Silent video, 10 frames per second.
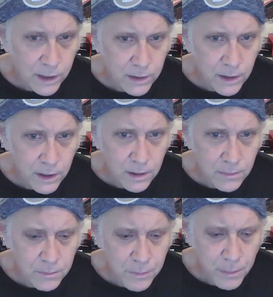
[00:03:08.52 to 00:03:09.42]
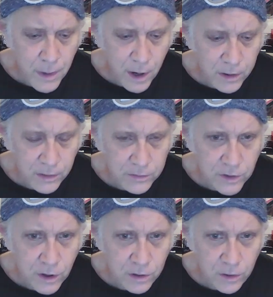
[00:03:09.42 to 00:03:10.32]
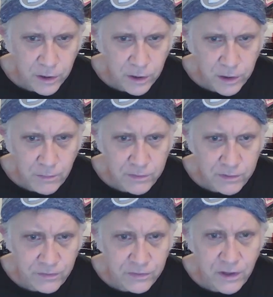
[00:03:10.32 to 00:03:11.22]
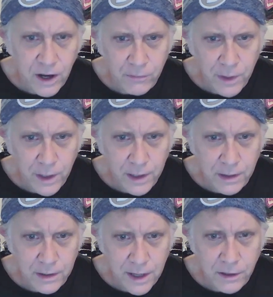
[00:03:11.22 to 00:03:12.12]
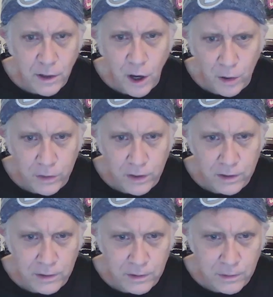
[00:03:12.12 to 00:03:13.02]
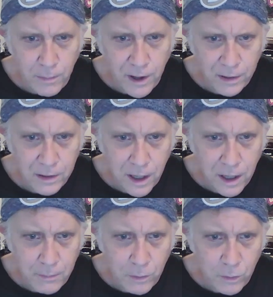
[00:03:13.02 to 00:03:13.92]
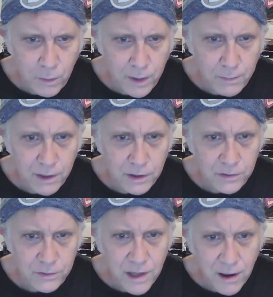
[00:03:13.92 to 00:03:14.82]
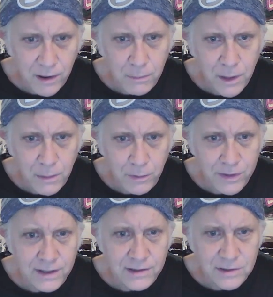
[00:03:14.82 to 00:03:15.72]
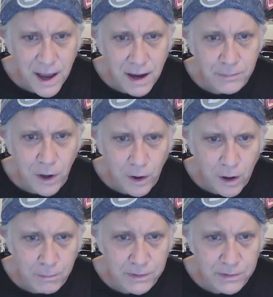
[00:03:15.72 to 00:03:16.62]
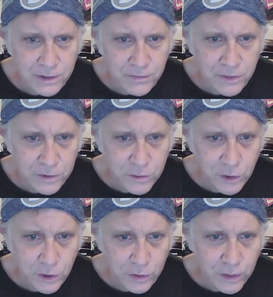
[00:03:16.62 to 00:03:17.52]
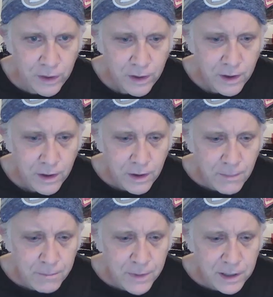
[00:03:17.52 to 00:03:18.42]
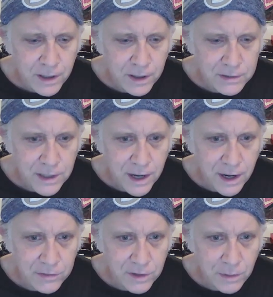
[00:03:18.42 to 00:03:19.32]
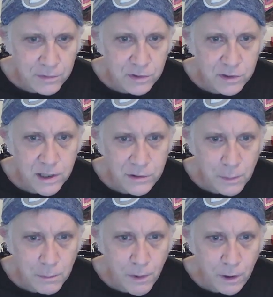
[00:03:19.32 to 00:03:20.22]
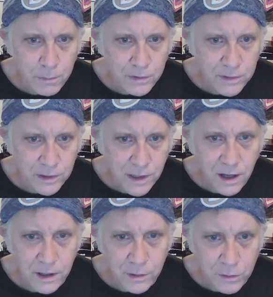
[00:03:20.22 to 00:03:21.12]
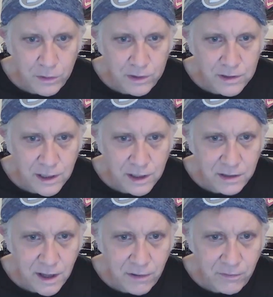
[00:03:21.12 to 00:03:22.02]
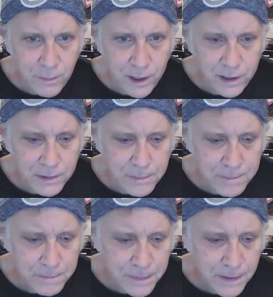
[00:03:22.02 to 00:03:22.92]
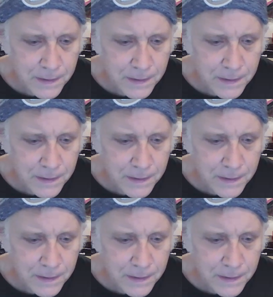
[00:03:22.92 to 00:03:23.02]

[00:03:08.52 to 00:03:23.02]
when promoting a song called Here Comes the Flood, meaning that they know that about climate warming, but they're telling people the exact opposite of the truth because they have some strategic purpose in lying through the teeth to everybody.